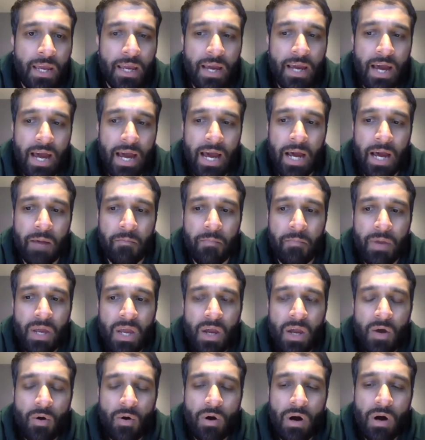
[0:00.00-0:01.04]

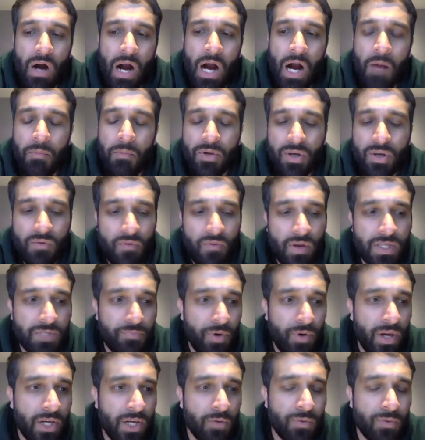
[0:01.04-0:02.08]
How much of an
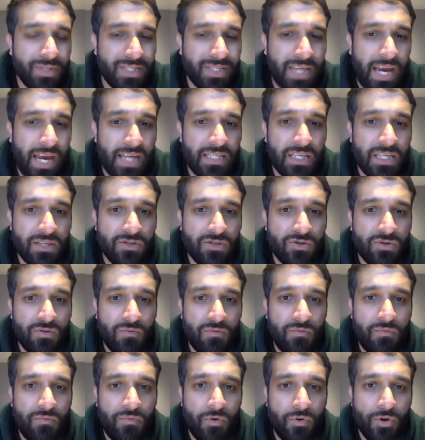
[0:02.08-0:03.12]
inspiration was Tyson
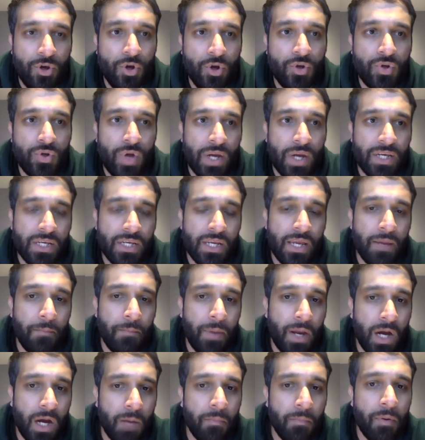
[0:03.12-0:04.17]
for you to actually
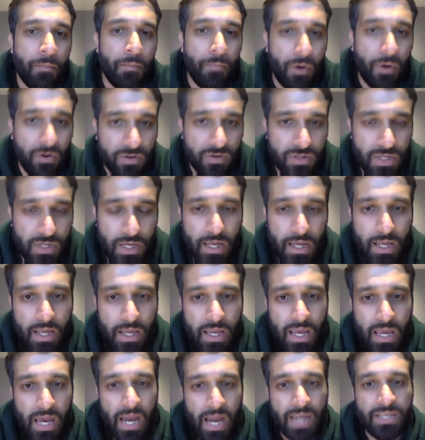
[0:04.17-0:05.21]
become a boxer,
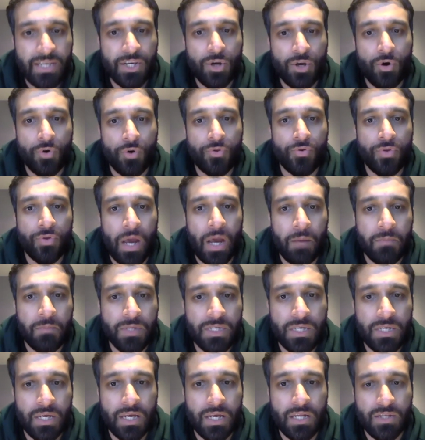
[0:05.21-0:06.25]
actually go through the
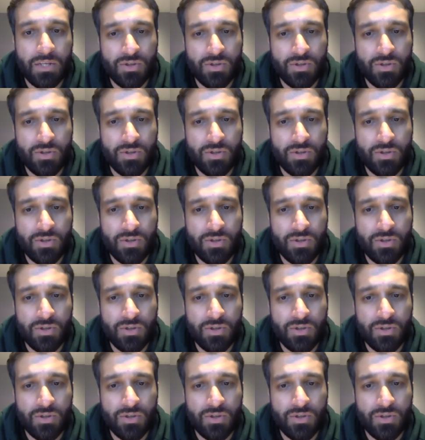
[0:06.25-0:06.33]
amateur?